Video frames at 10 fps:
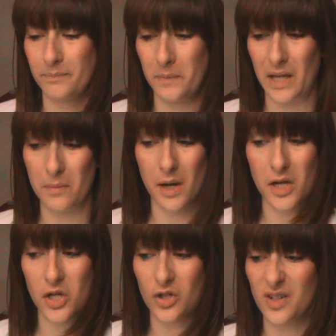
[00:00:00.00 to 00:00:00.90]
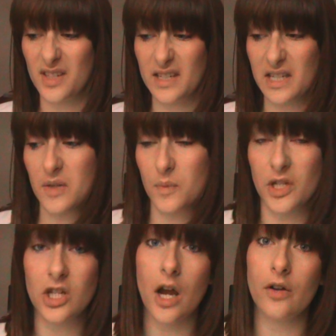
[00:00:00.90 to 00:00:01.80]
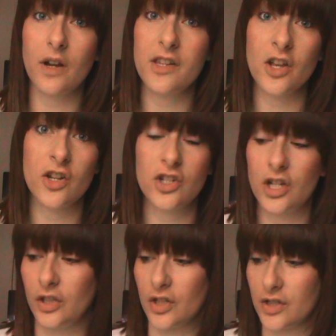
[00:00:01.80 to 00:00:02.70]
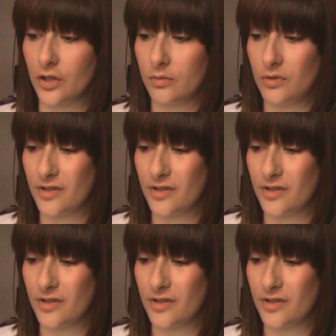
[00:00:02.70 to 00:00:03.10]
big my uterus is, which I researched and looks normal.